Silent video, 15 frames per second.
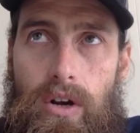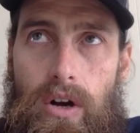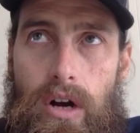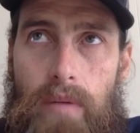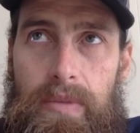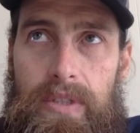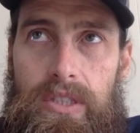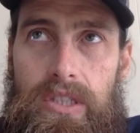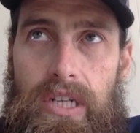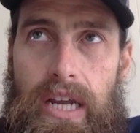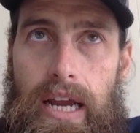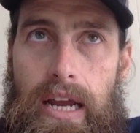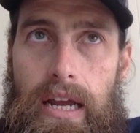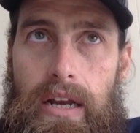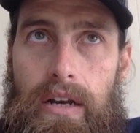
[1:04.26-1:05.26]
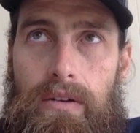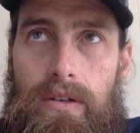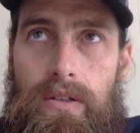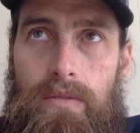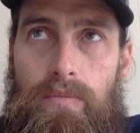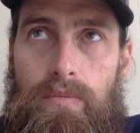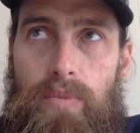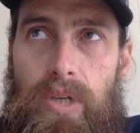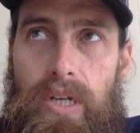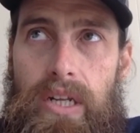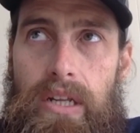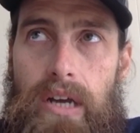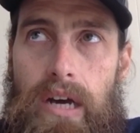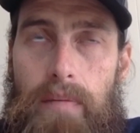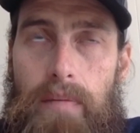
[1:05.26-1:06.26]
calm as you can, breathe
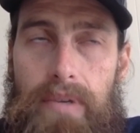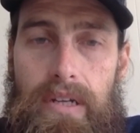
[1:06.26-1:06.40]
up,